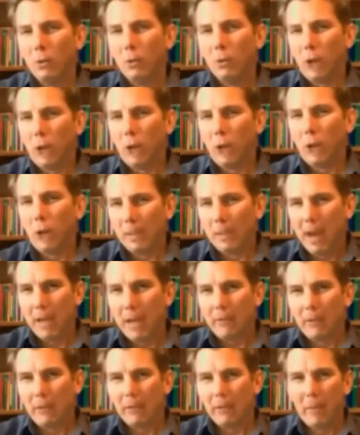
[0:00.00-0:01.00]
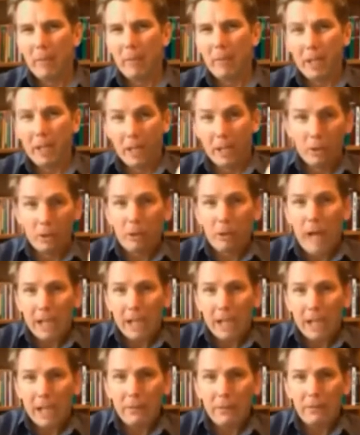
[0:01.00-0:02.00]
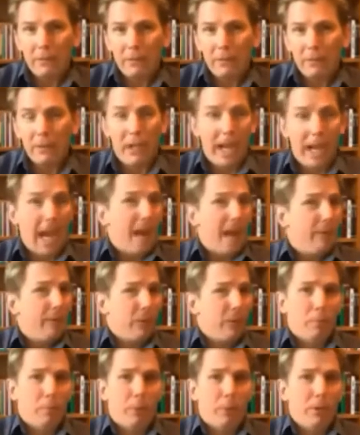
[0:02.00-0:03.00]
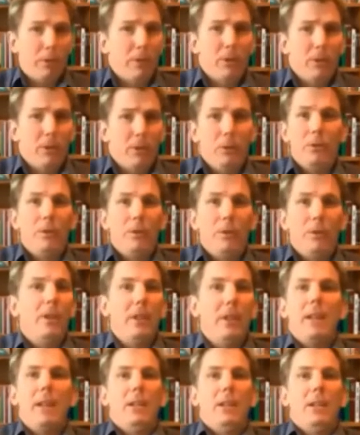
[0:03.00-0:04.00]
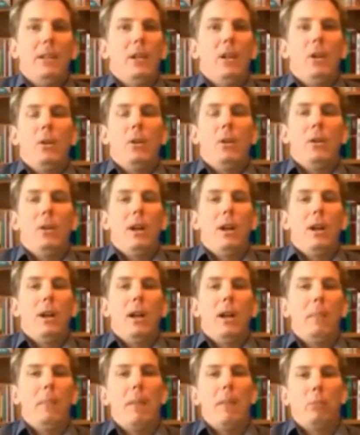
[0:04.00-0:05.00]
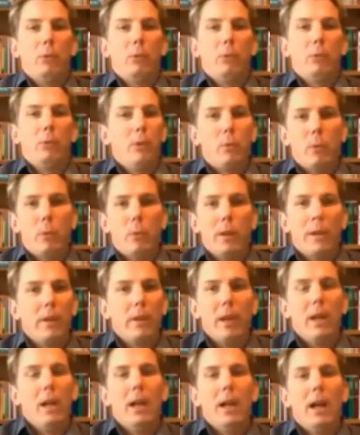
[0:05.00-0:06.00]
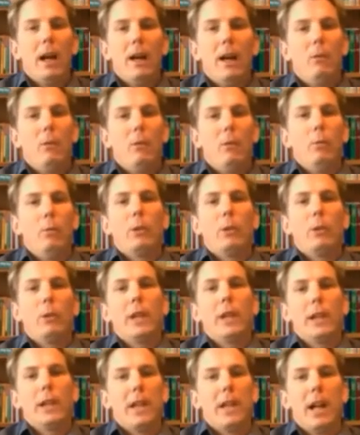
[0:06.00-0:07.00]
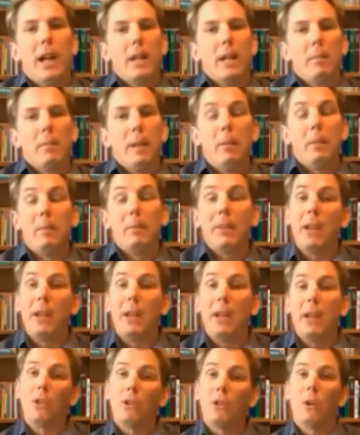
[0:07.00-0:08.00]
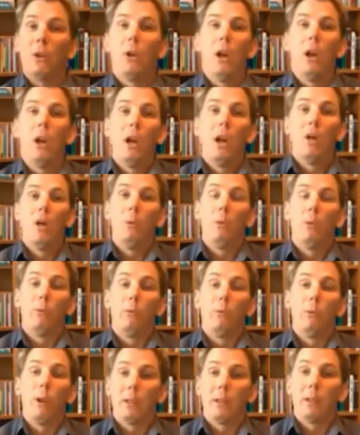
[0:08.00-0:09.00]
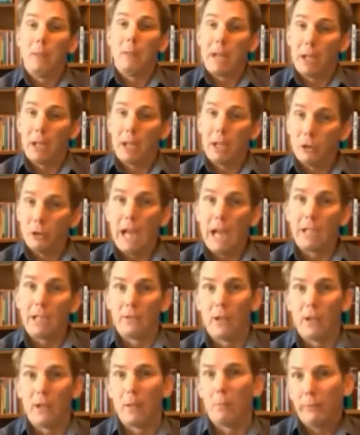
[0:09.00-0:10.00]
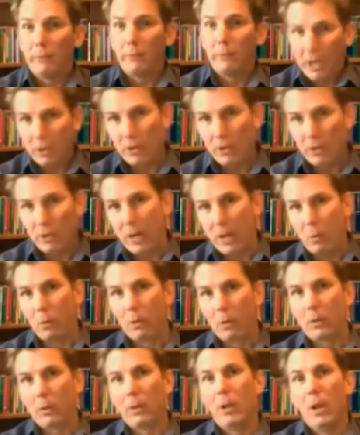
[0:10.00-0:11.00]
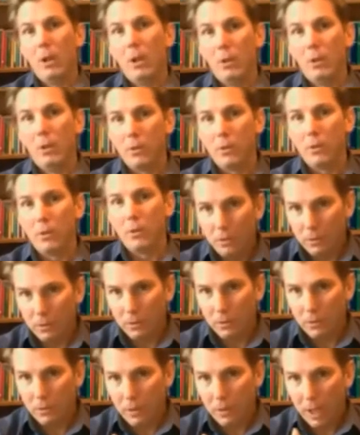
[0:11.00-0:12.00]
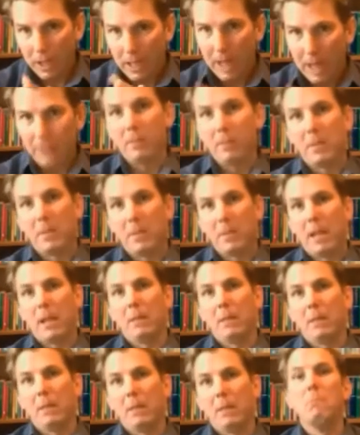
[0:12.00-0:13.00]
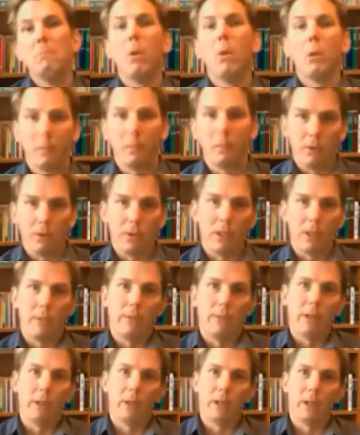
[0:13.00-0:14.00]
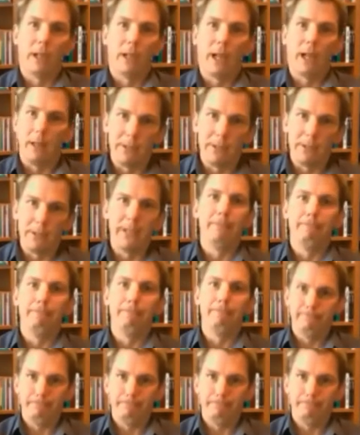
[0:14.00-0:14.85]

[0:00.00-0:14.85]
tried to be mindful of making it attractive to the average person they're not, a Babe Ruth with recruiting a ton of people, but then also we wanted to make it attractive to the professional networker who's accustomed to making multiple six-figure incomes. Yeah.